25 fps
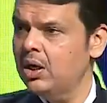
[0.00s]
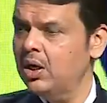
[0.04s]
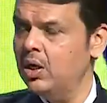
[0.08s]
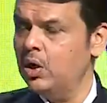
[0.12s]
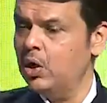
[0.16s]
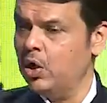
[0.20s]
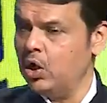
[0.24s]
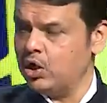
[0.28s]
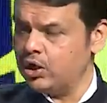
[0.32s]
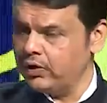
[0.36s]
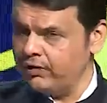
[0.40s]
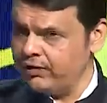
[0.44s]

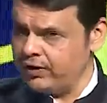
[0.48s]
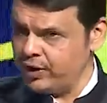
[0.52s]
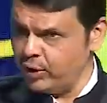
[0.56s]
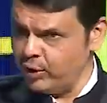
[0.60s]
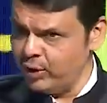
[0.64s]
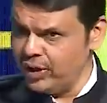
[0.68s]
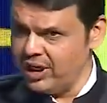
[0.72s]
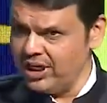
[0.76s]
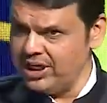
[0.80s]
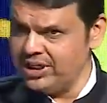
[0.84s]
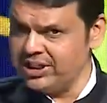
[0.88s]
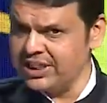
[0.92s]
lot of due
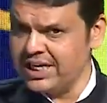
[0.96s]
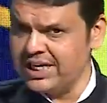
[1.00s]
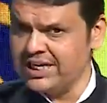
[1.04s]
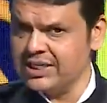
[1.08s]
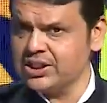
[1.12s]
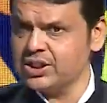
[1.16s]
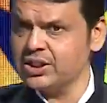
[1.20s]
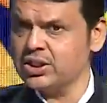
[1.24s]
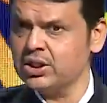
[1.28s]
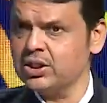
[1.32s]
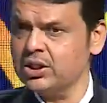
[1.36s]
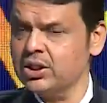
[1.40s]

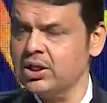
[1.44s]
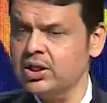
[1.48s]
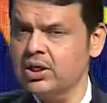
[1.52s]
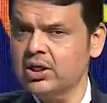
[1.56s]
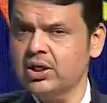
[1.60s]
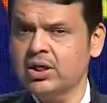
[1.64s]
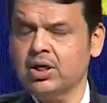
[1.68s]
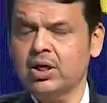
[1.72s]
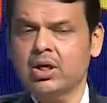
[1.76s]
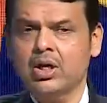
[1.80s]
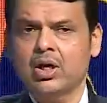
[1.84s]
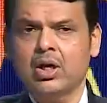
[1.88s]
diligence,
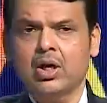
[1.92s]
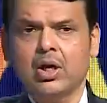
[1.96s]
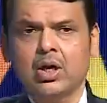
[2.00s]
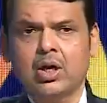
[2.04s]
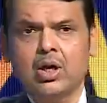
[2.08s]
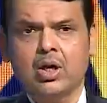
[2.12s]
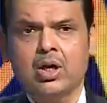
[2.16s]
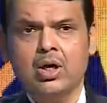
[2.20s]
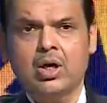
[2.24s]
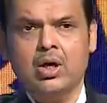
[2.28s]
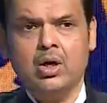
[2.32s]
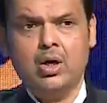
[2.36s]

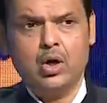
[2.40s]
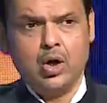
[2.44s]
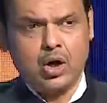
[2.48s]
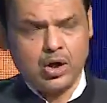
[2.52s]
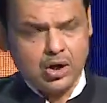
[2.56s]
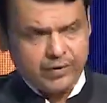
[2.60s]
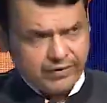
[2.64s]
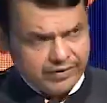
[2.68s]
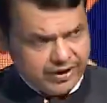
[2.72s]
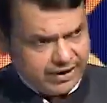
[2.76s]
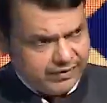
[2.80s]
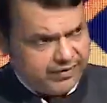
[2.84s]
lot
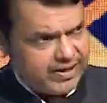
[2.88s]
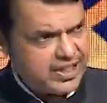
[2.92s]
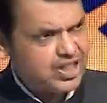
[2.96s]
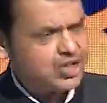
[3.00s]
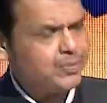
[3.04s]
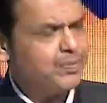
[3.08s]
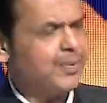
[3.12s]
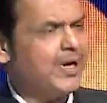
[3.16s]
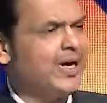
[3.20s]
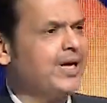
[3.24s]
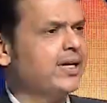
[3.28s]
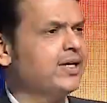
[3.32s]
of
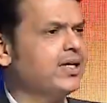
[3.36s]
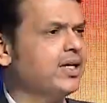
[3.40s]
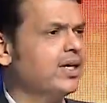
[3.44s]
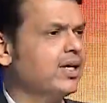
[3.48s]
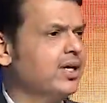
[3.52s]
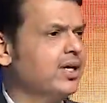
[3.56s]
investment,